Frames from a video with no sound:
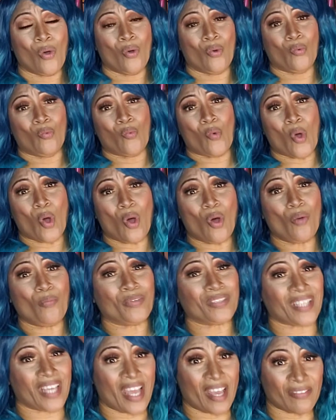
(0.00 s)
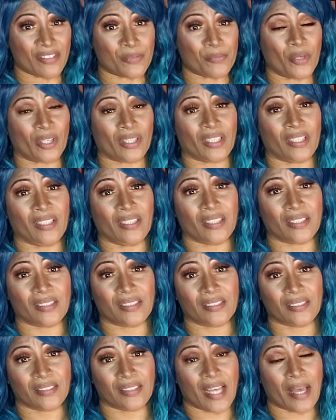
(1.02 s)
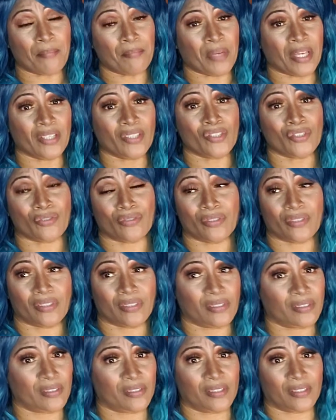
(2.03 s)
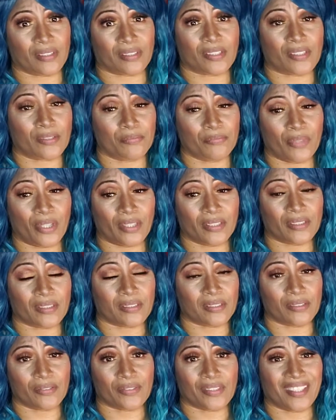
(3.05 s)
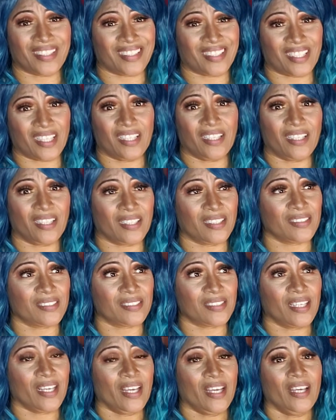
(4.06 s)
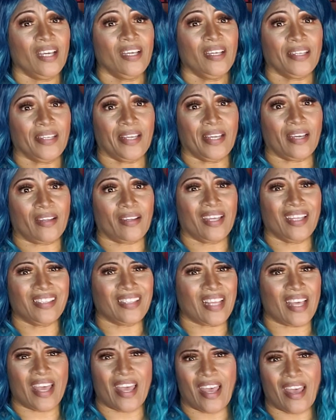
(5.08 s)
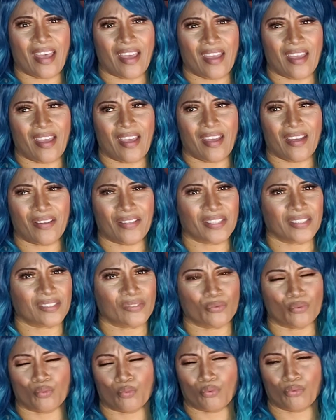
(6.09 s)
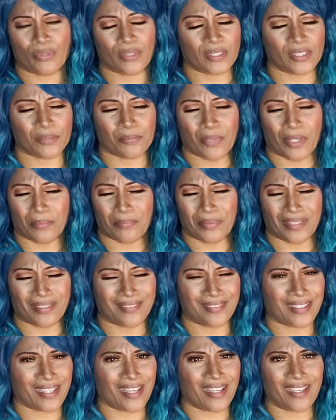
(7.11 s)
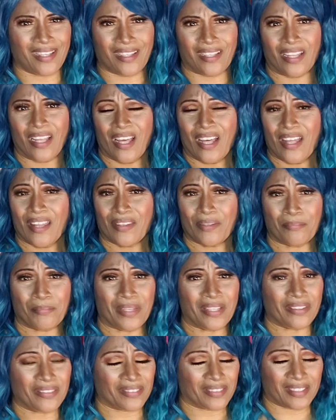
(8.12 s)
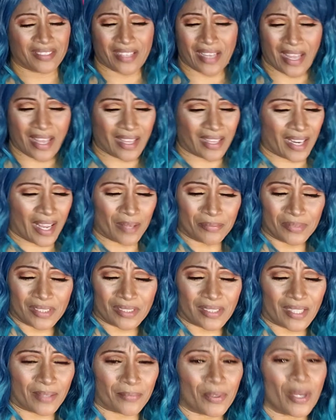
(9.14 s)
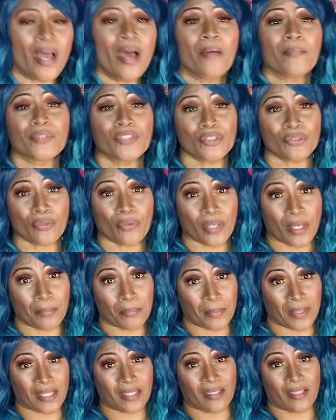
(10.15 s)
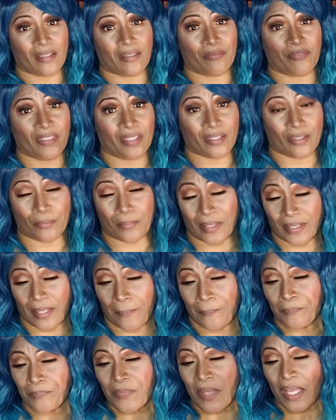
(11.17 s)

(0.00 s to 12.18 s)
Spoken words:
Whoa, but they have smart kids. That major is the smartest little thing. King's, yeah. And Harris, really smart, but the mother and the dad, I'm just like, but you know what? I'm gonna make another video about that.